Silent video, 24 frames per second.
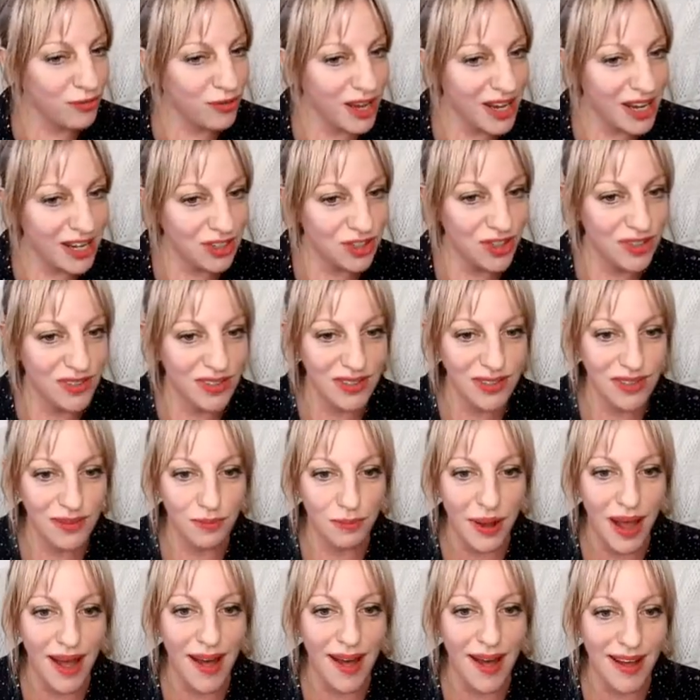fashion is
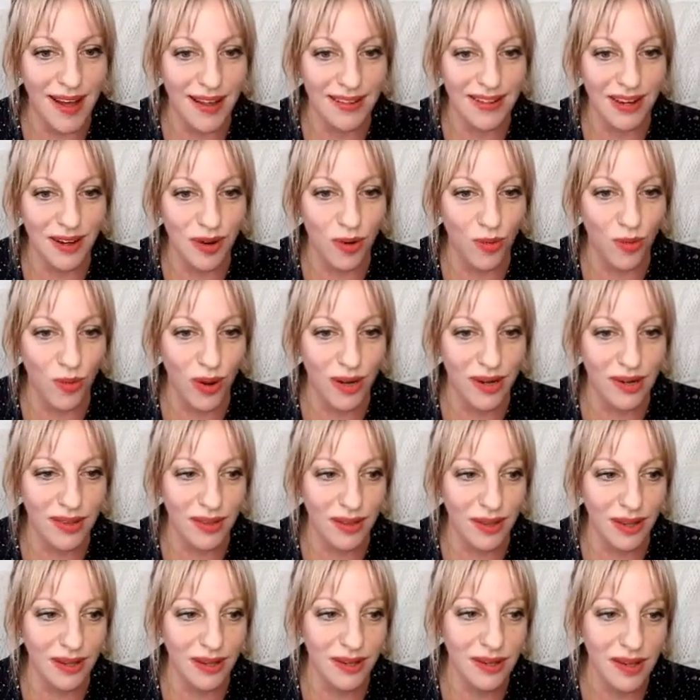behind, one of
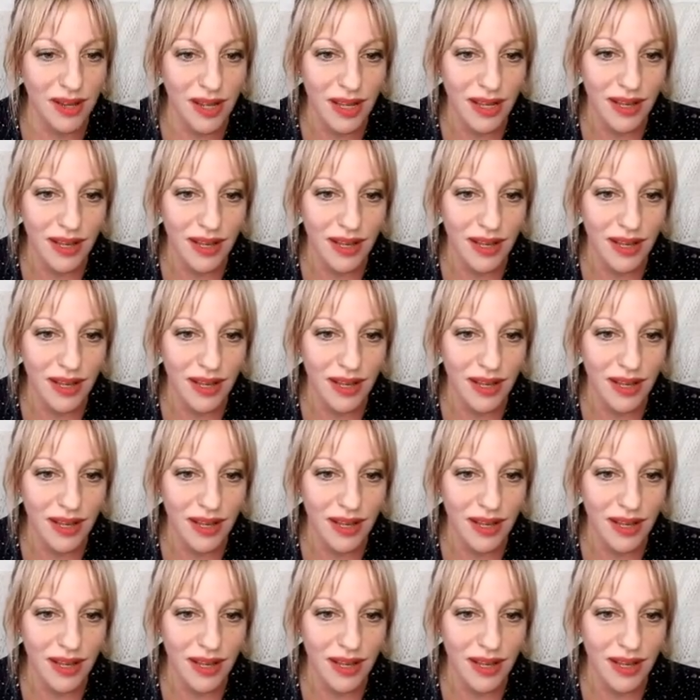the,